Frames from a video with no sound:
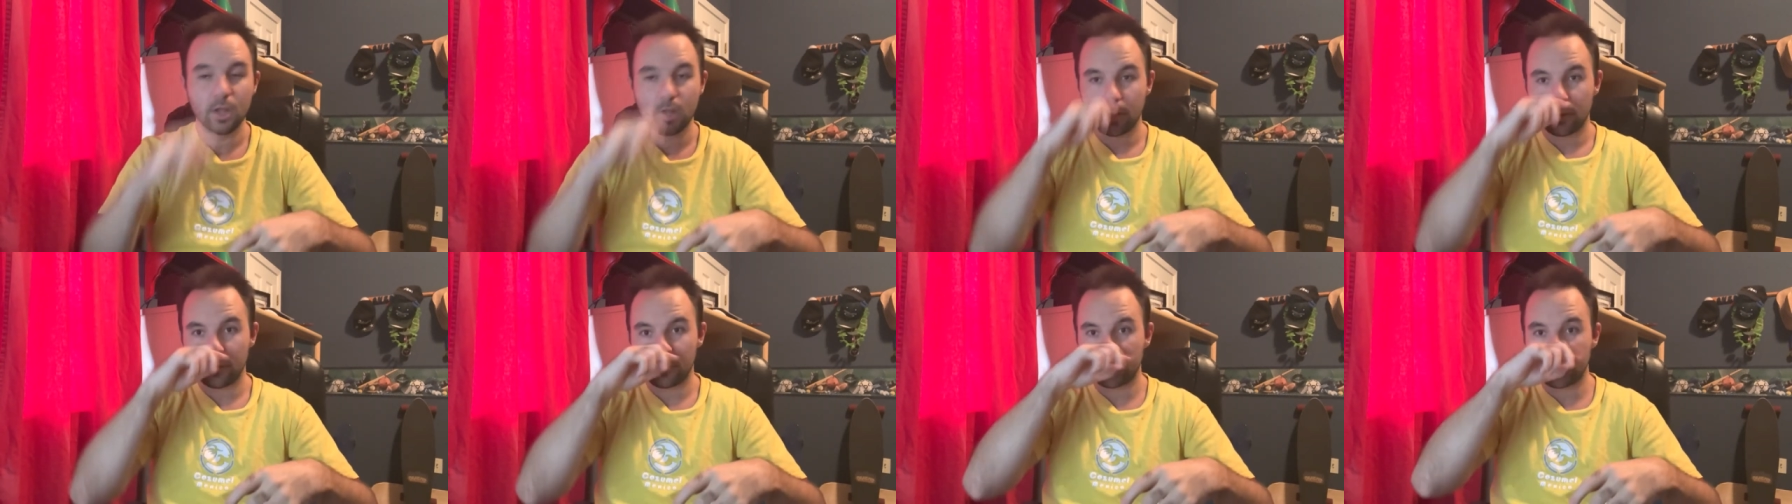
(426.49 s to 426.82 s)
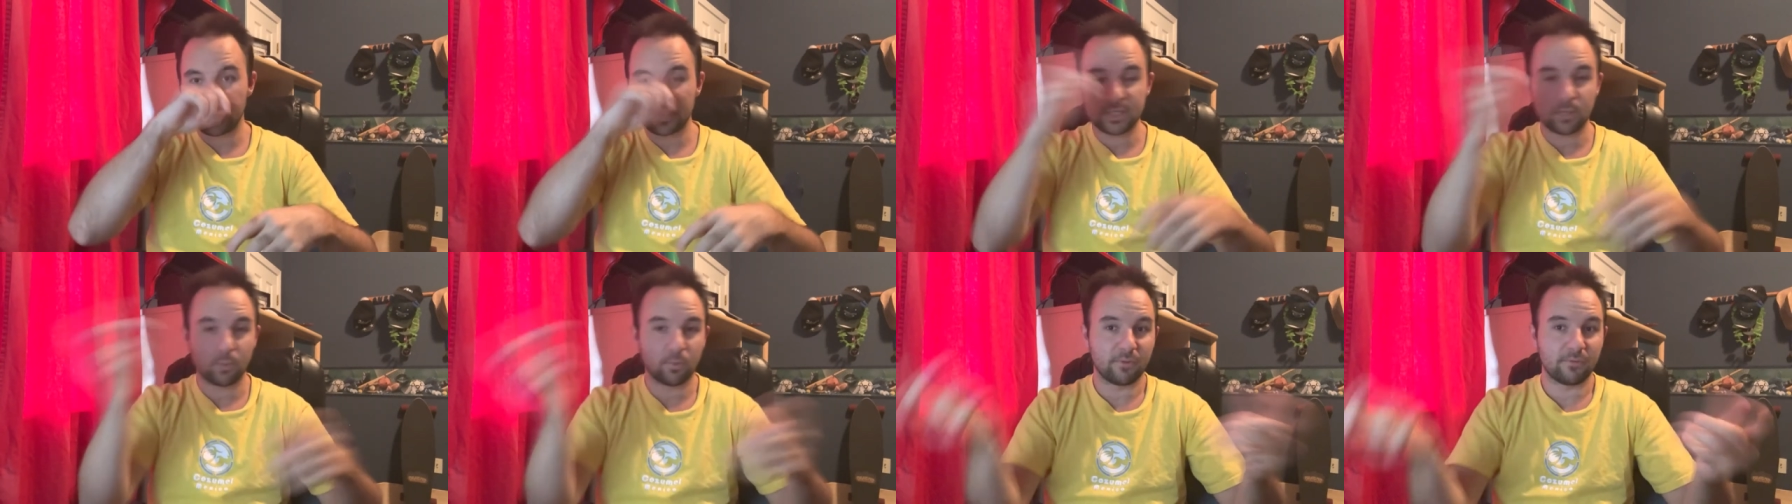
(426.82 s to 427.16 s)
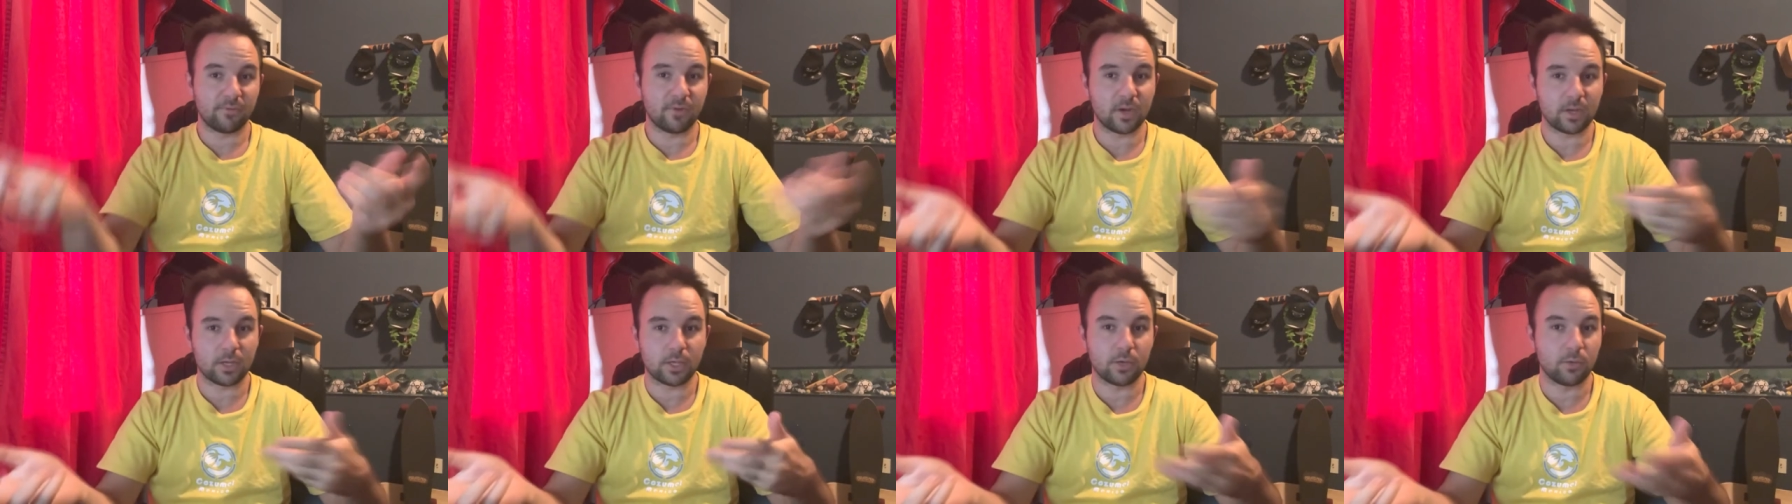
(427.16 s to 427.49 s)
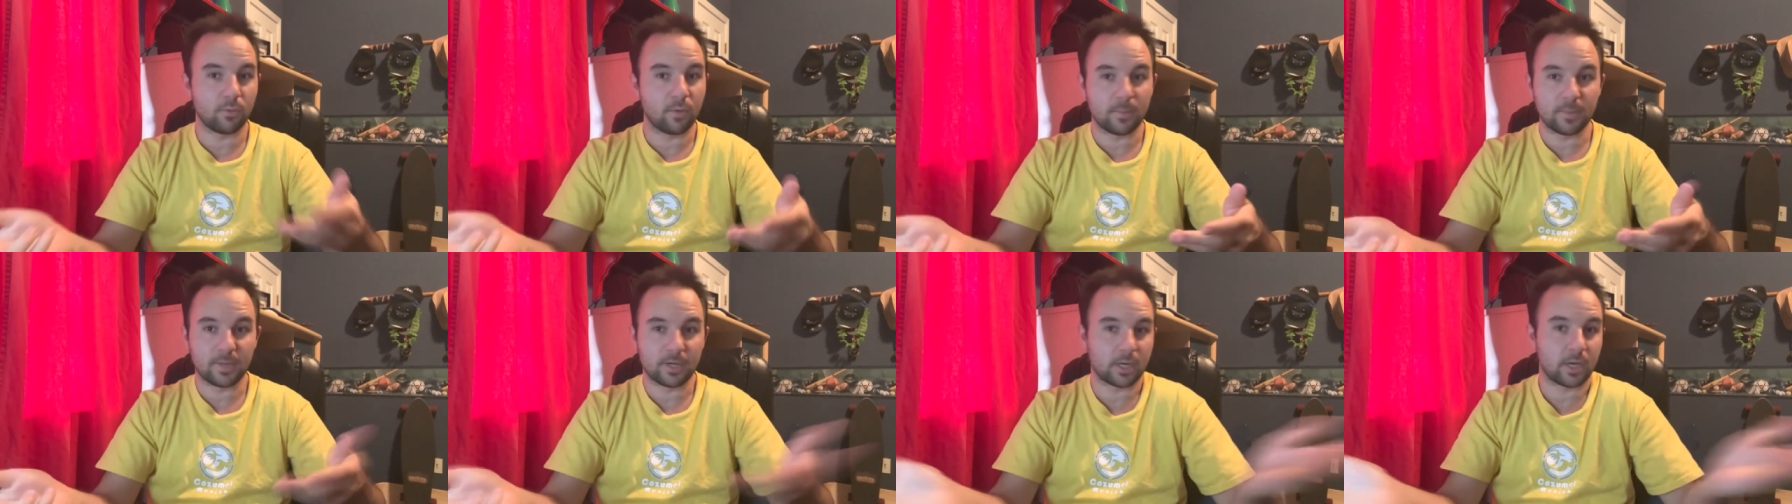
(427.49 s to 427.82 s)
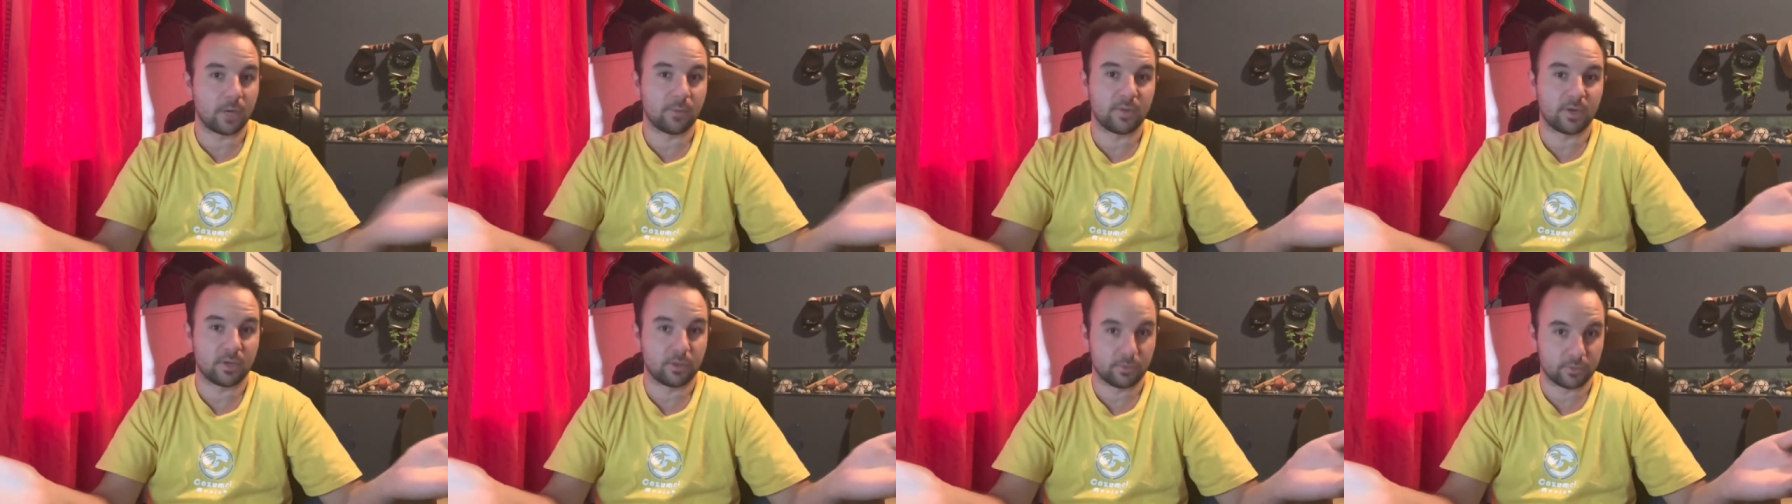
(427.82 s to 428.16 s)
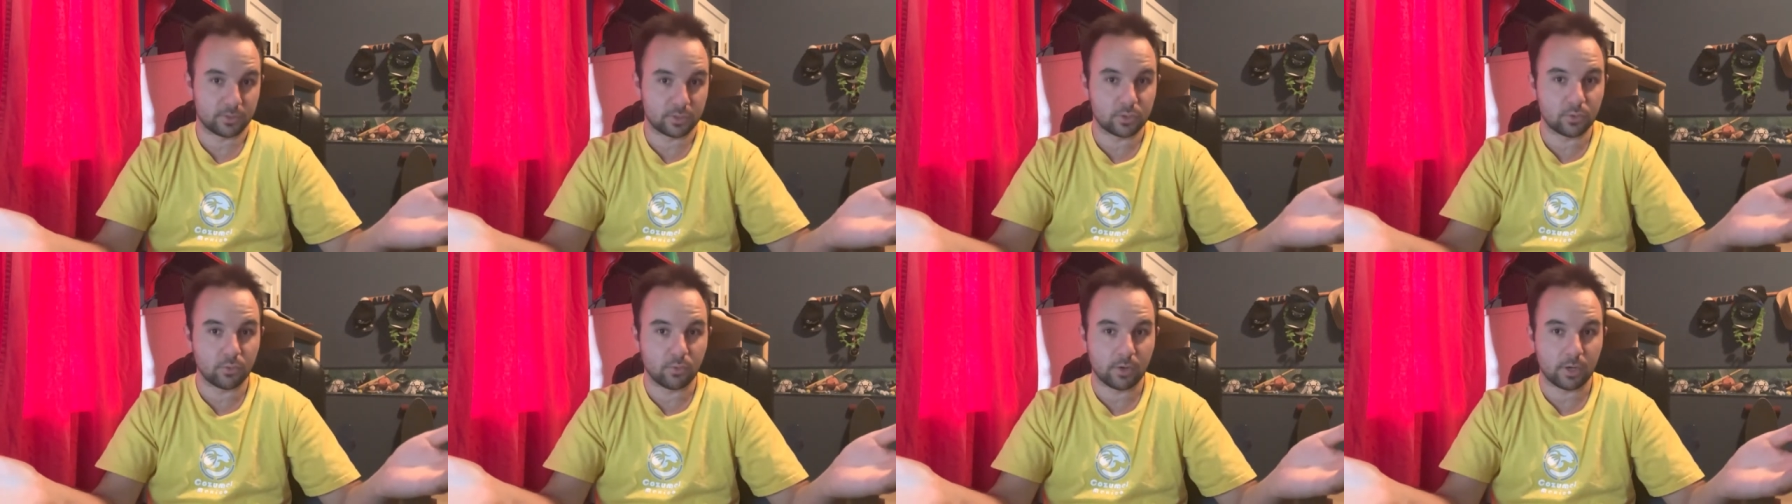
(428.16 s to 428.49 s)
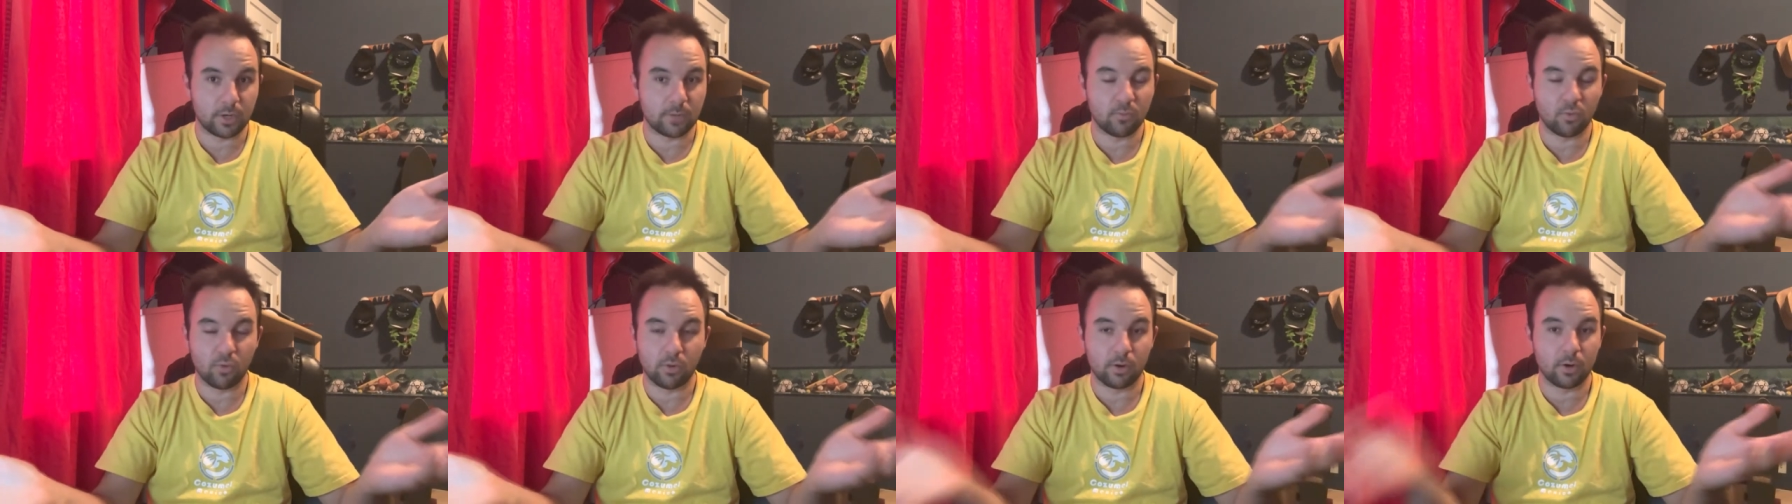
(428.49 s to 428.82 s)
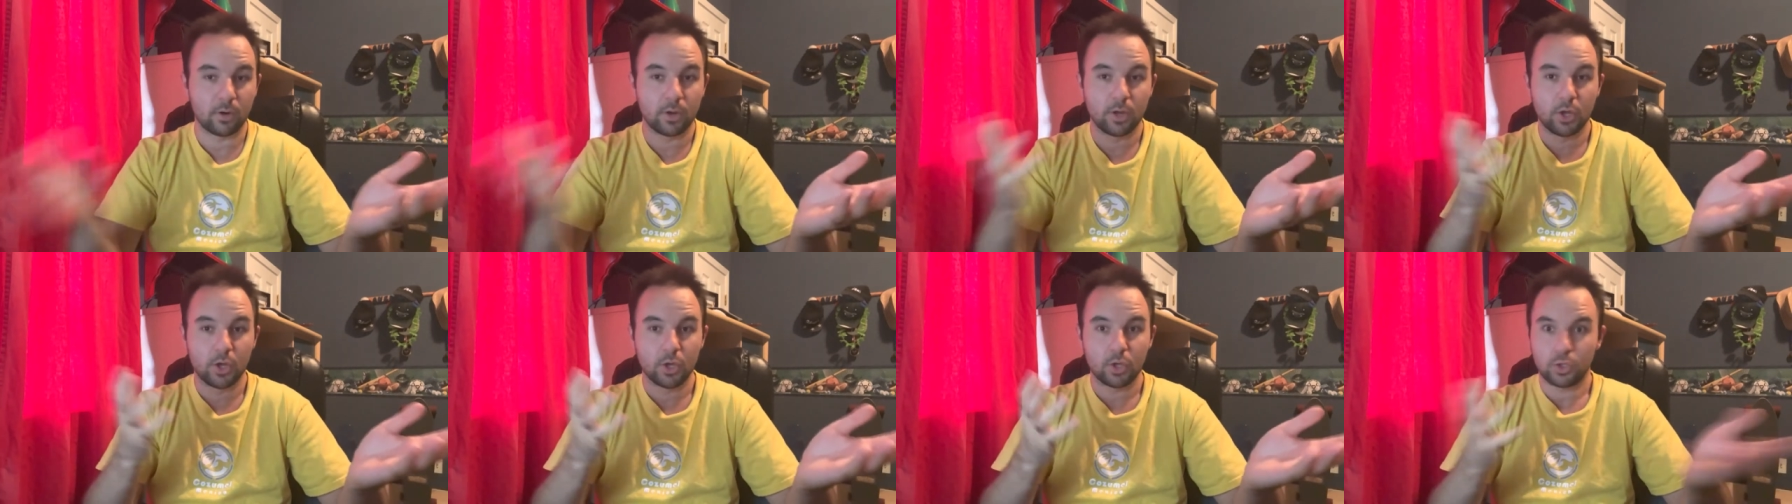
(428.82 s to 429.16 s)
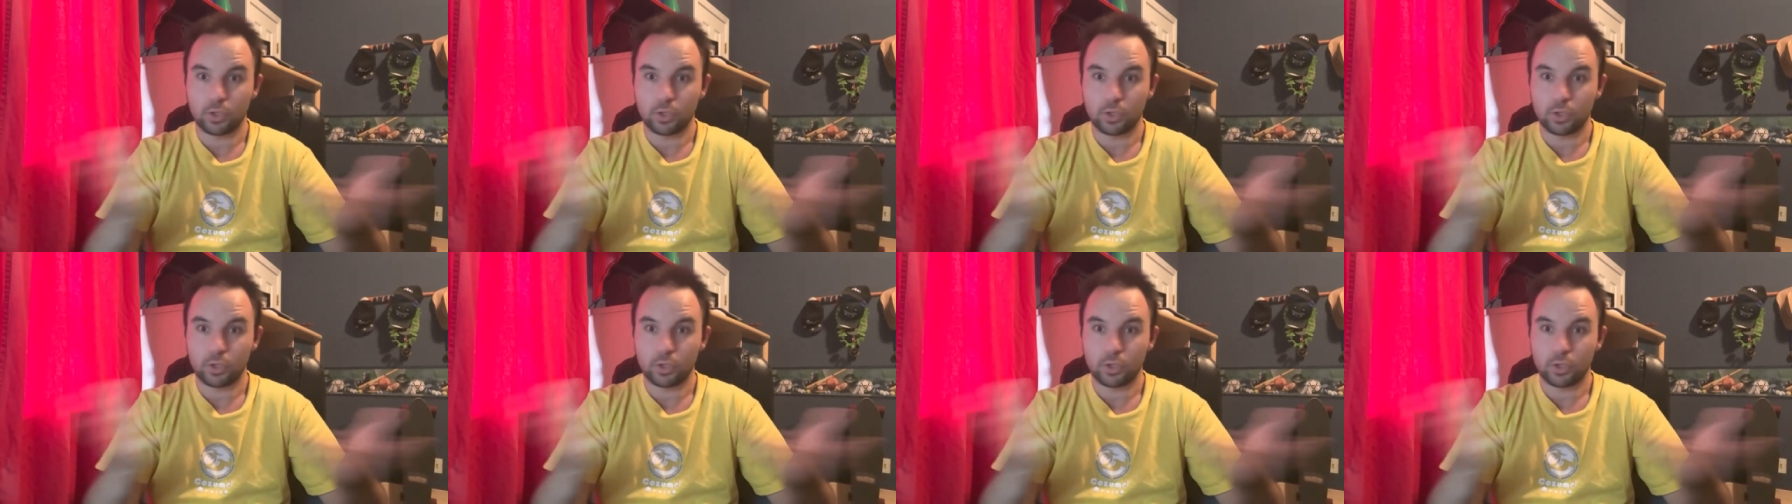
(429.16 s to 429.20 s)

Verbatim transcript: they're going to say, well, fuck you, I'm not coming to your store anymore.